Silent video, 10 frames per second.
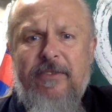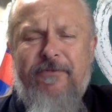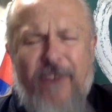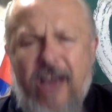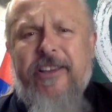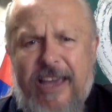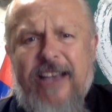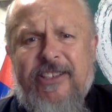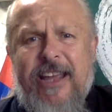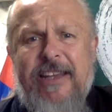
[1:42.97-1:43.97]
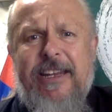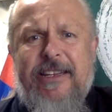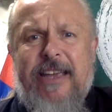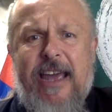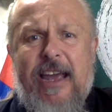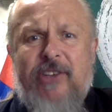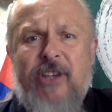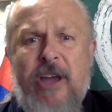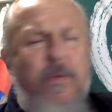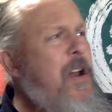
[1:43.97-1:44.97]
Fuck yes, they need cash.
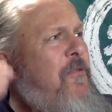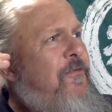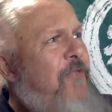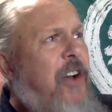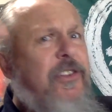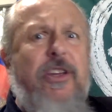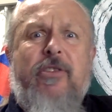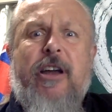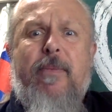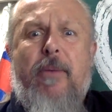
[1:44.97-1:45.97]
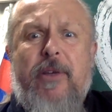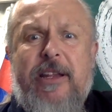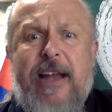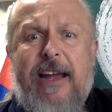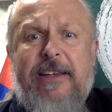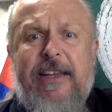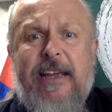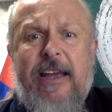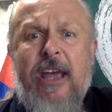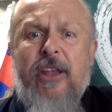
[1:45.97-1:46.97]
Where the fuck do you come up with an
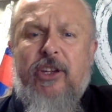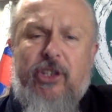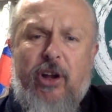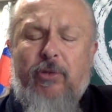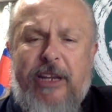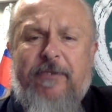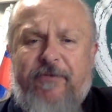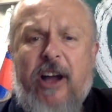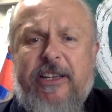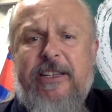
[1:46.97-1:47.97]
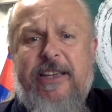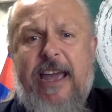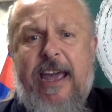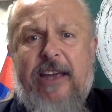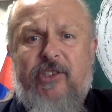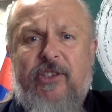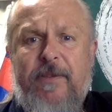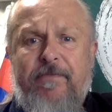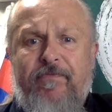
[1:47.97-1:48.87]
idea that you don't need fucking cash?